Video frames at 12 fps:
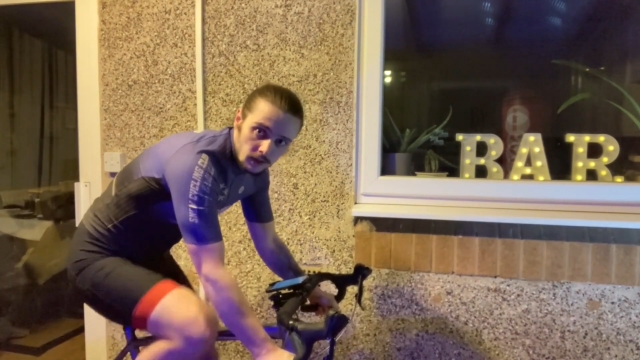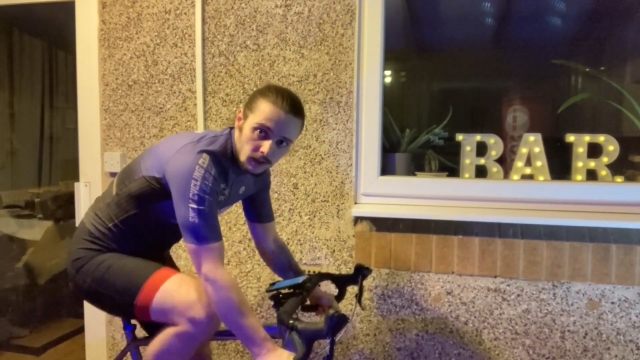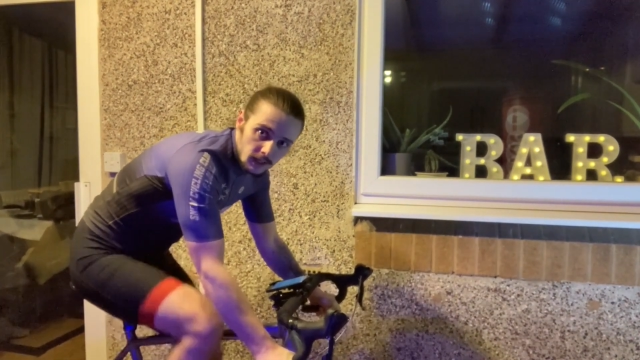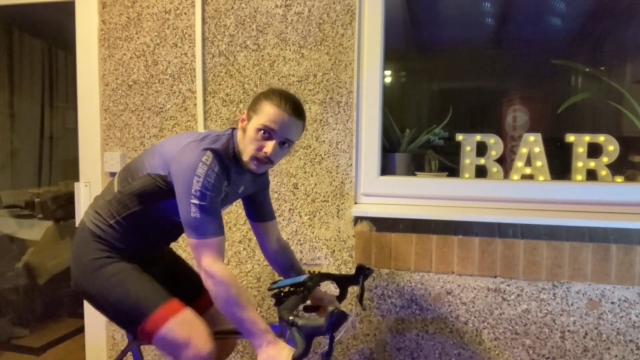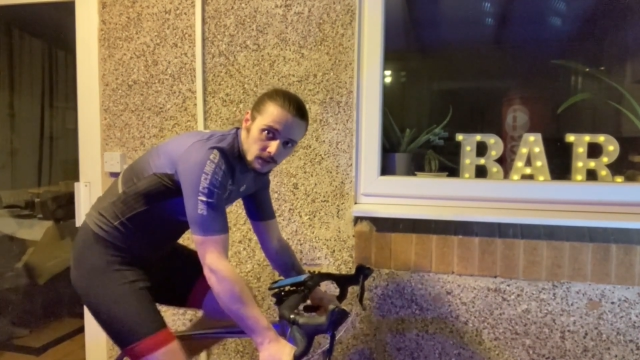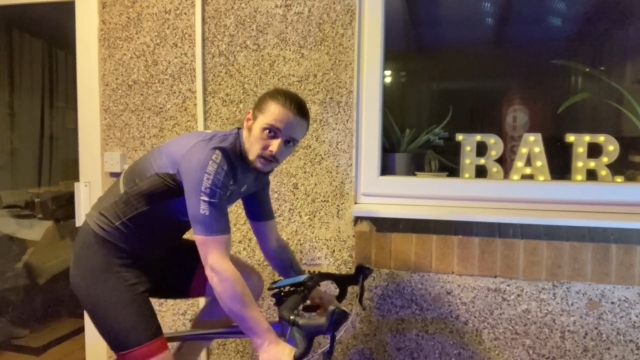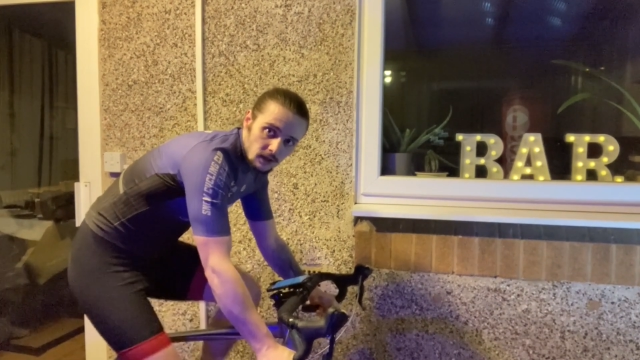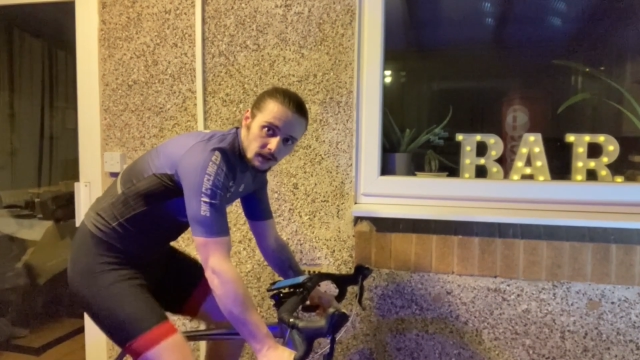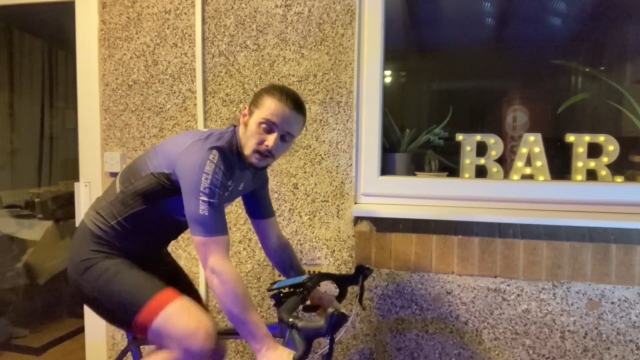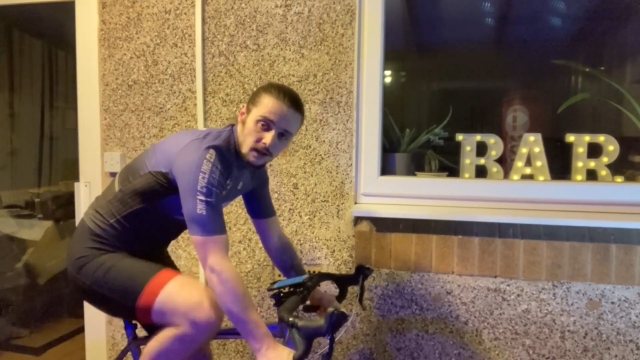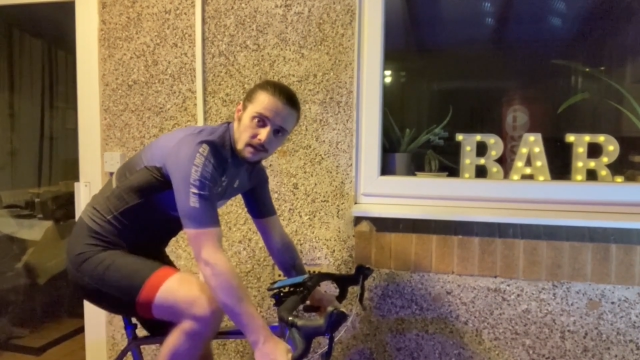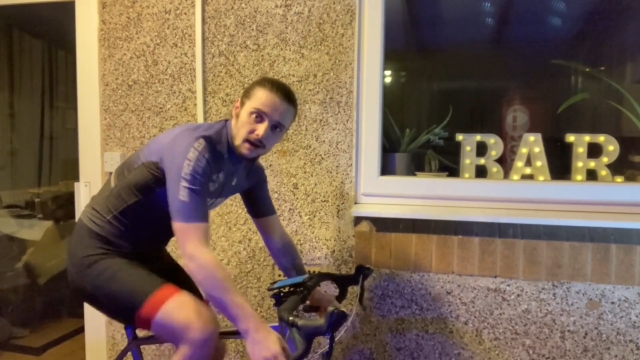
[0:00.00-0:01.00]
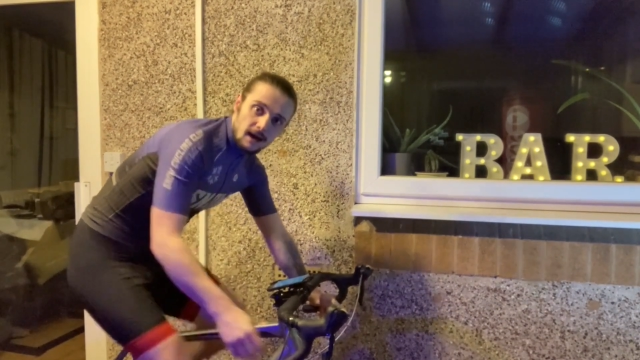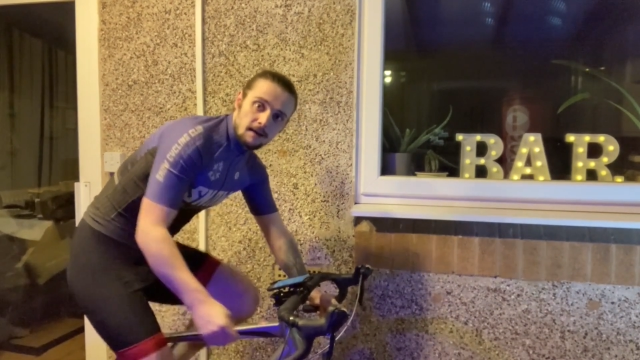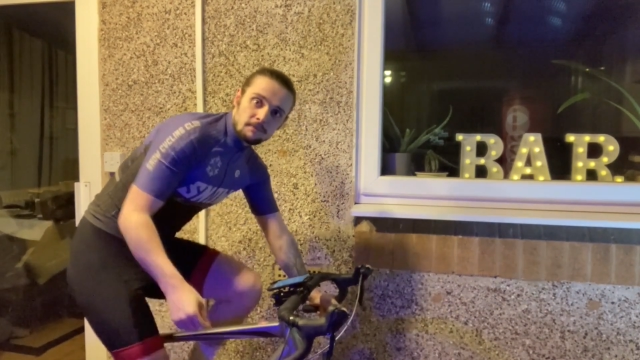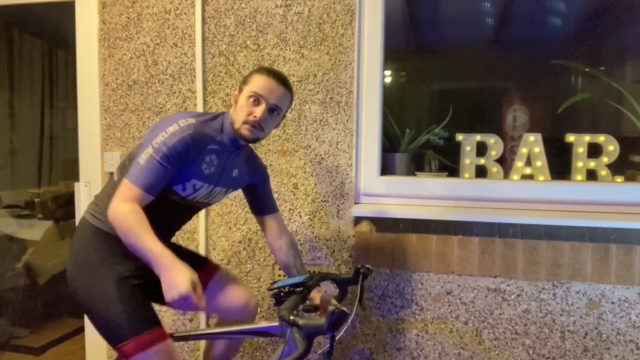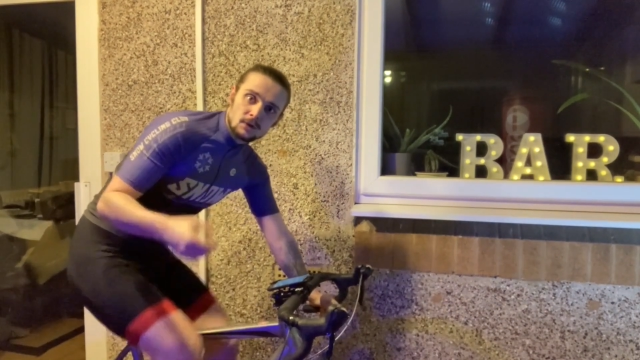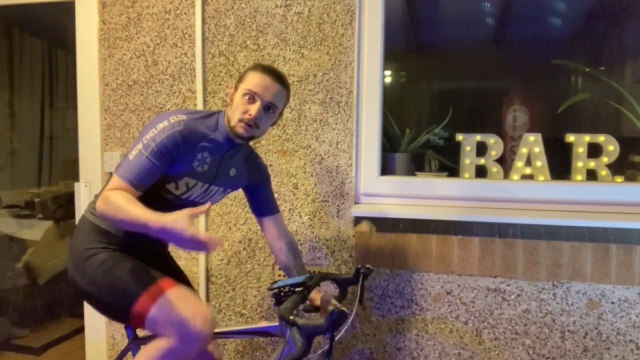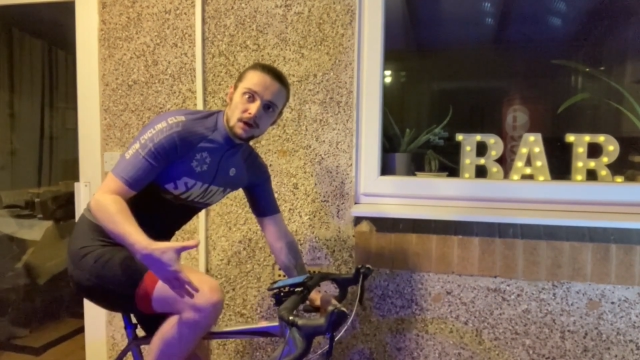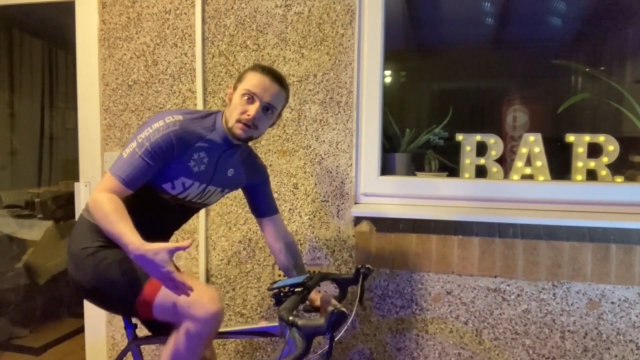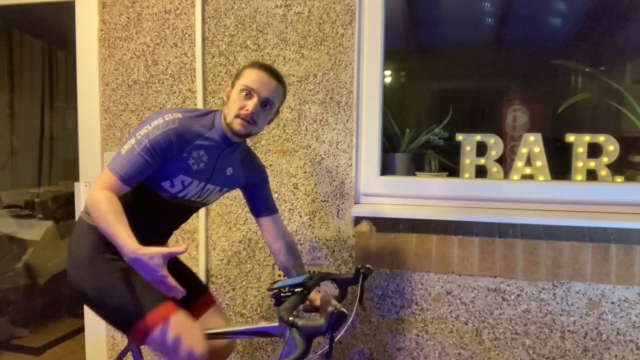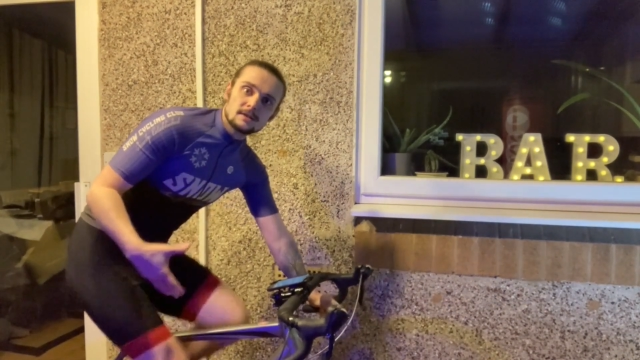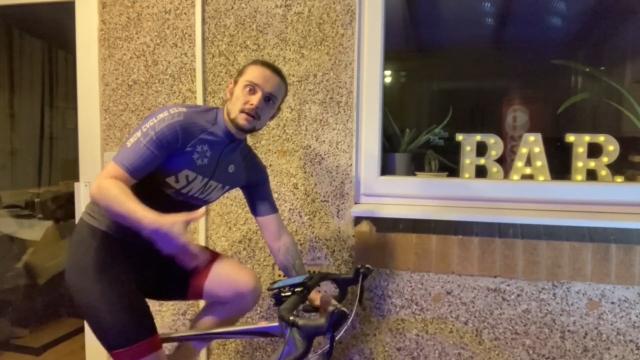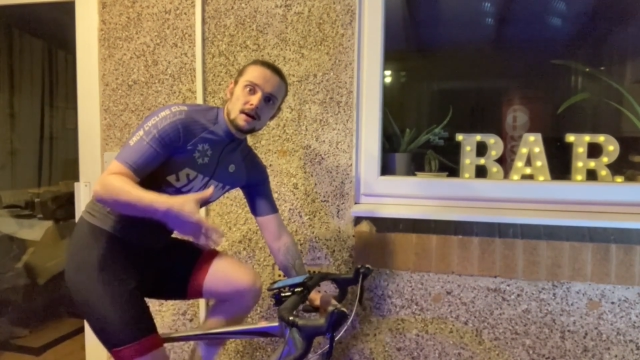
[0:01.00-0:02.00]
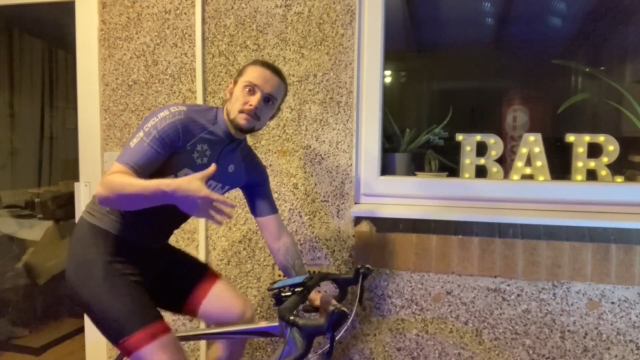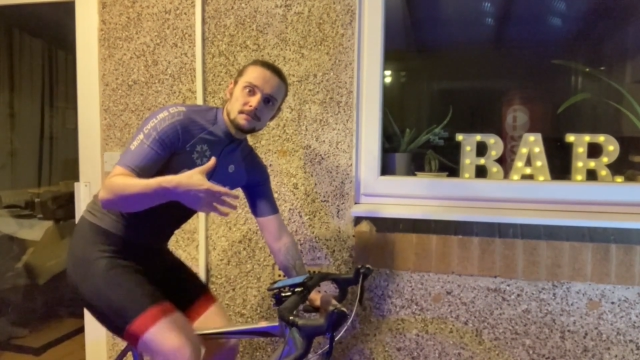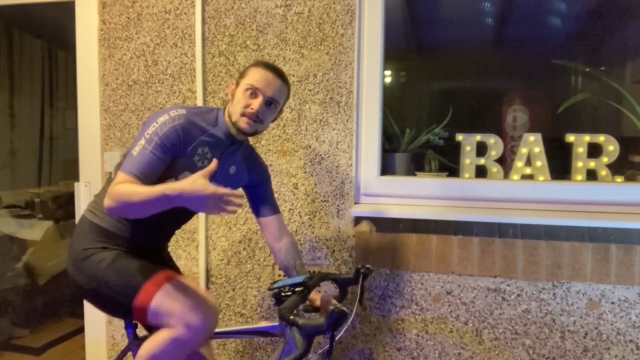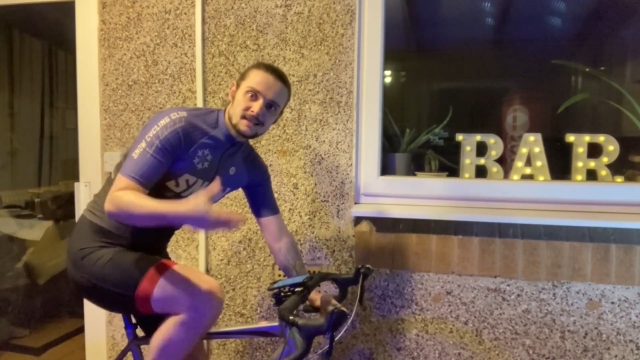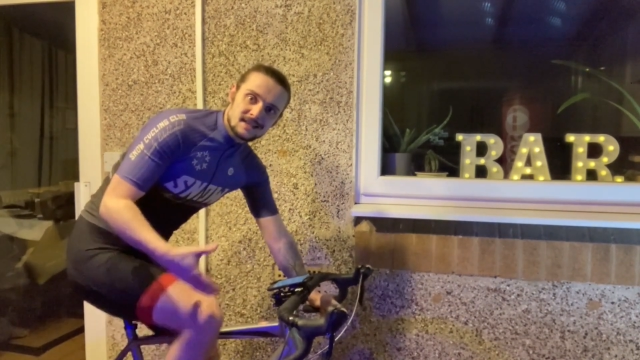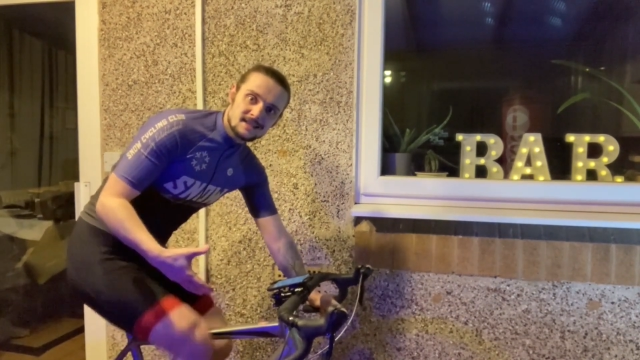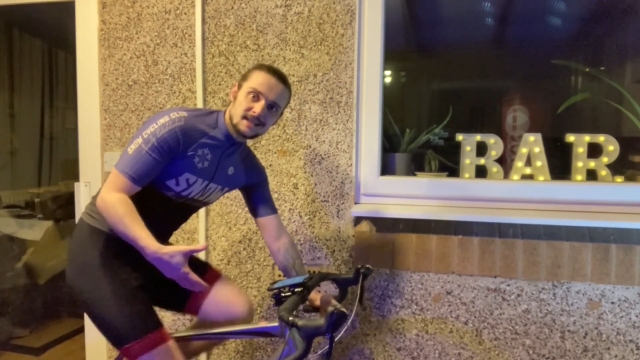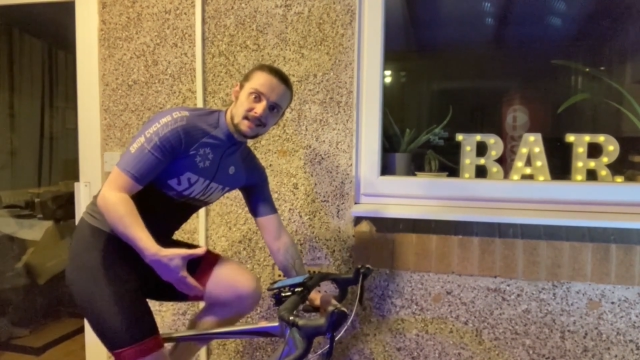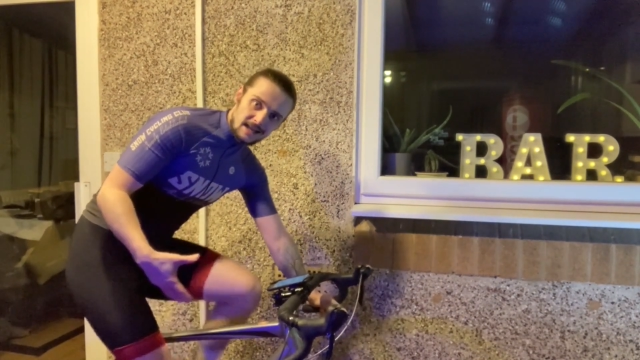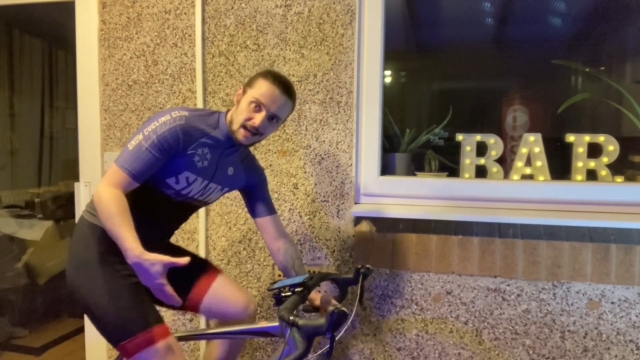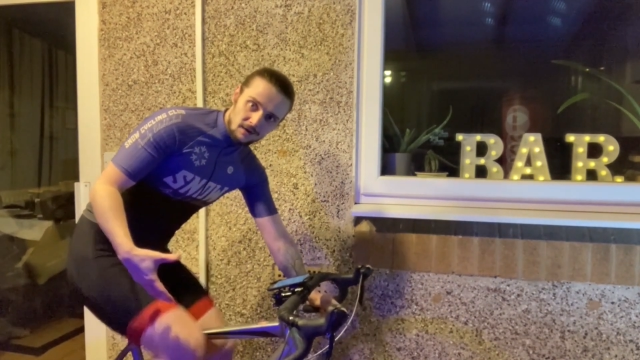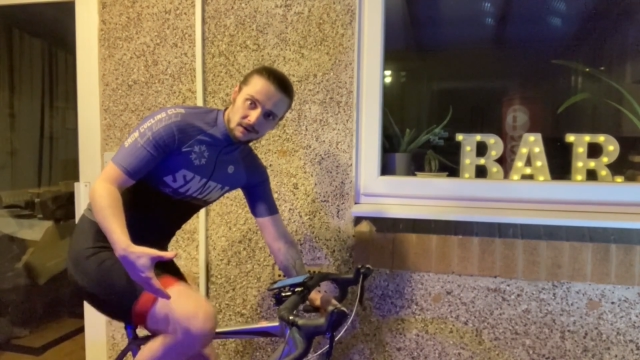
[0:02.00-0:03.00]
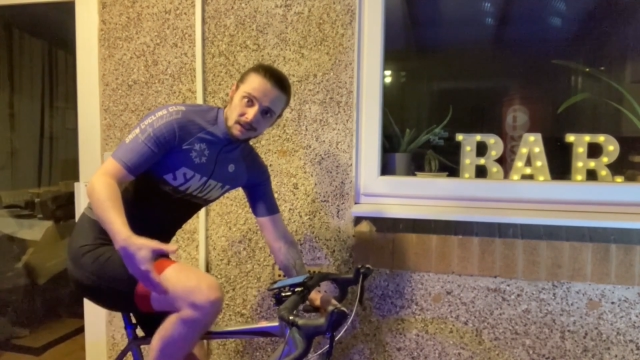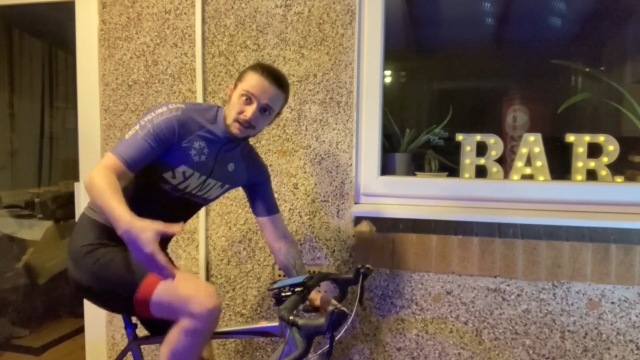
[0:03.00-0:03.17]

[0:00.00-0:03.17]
either side like that. You'll notice that I'm sitting now.